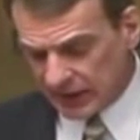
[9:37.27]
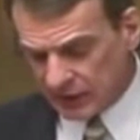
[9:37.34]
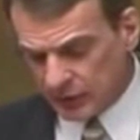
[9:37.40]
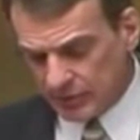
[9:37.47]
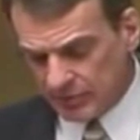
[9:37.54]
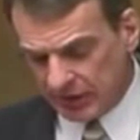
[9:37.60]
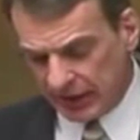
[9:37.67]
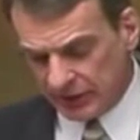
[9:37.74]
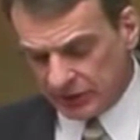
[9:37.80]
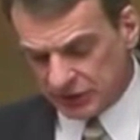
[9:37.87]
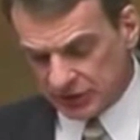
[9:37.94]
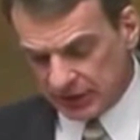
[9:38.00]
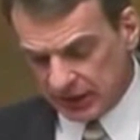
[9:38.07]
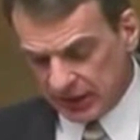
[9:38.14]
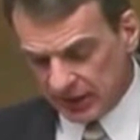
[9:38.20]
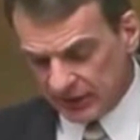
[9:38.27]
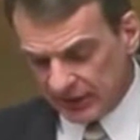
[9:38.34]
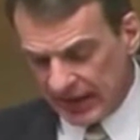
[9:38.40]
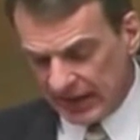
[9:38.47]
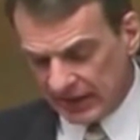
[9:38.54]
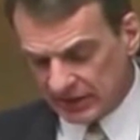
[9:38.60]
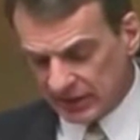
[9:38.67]
fact remains
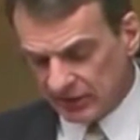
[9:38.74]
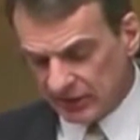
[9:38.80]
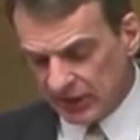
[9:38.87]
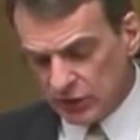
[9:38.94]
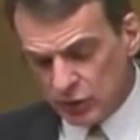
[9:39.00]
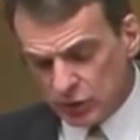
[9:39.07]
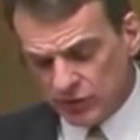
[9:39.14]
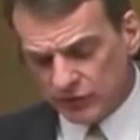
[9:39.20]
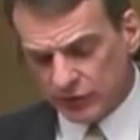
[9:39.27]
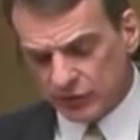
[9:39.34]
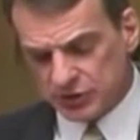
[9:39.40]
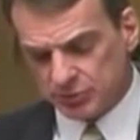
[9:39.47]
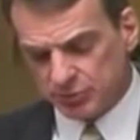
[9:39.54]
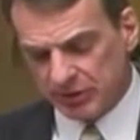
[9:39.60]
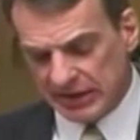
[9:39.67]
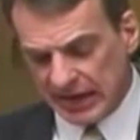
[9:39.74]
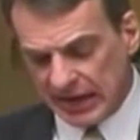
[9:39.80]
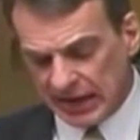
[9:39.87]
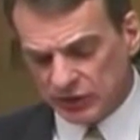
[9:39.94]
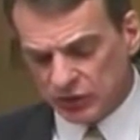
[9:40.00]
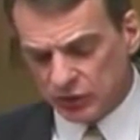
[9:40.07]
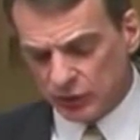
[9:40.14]
that the universe
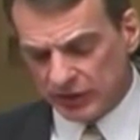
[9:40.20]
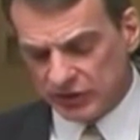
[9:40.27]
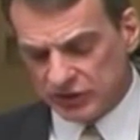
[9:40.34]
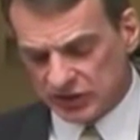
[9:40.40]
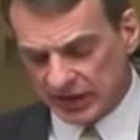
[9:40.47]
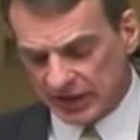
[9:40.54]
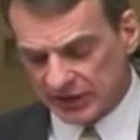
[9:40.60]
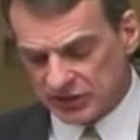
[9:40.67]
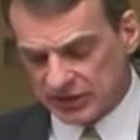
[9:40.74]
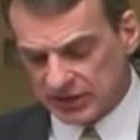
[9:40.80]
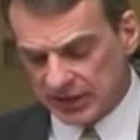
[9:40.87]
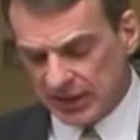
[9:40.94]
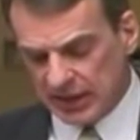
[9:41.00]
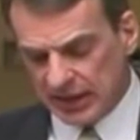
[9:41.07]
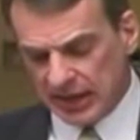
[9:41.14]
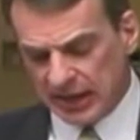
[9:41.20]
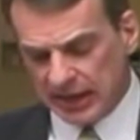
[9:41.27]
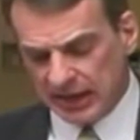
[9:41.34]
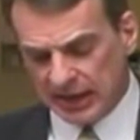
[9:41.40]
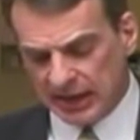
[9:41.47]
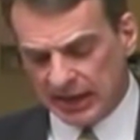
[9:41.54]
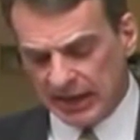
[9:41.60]
began to exist,
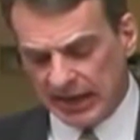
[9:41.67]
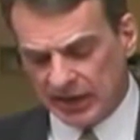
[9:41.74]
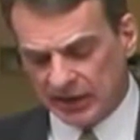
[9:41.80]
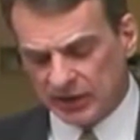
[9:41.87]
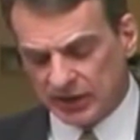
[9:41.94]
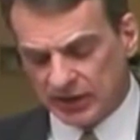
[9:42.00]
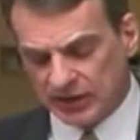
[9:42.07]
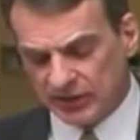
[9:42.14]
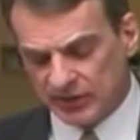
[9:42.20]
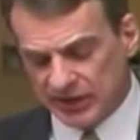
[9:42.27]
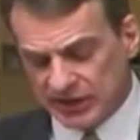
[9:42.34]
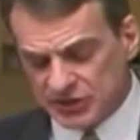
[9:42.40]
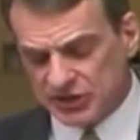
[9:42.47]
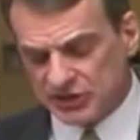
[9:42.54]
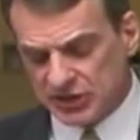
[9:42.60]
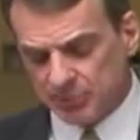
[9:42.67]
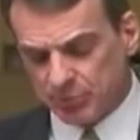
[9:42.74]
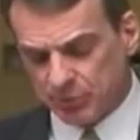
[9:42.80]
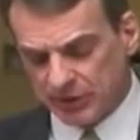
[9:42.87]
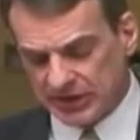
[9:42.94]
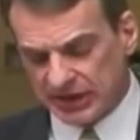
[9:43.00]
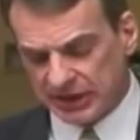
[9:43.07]
uh, and this is a
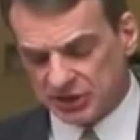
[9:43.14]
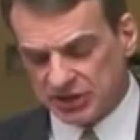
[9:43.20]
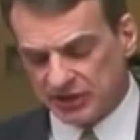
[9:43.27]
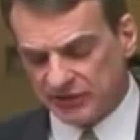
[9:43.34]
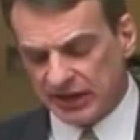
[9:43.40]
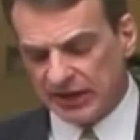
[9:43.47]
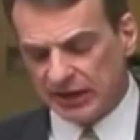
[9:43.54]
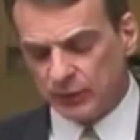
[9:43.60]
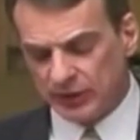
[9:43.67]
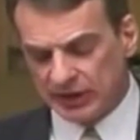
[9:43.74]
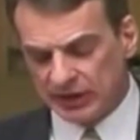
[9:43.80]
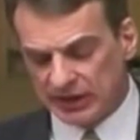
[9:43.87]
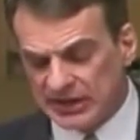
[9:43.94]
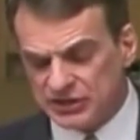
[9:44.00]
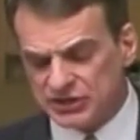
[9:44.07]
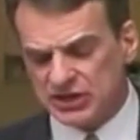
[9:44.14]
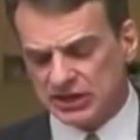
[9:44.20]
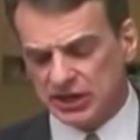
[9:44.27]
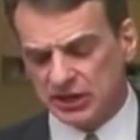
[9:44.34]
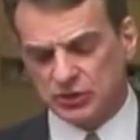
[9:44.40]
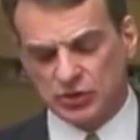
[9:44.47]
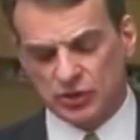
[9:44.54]
prediction of any
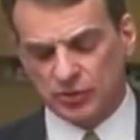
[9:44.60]
realistic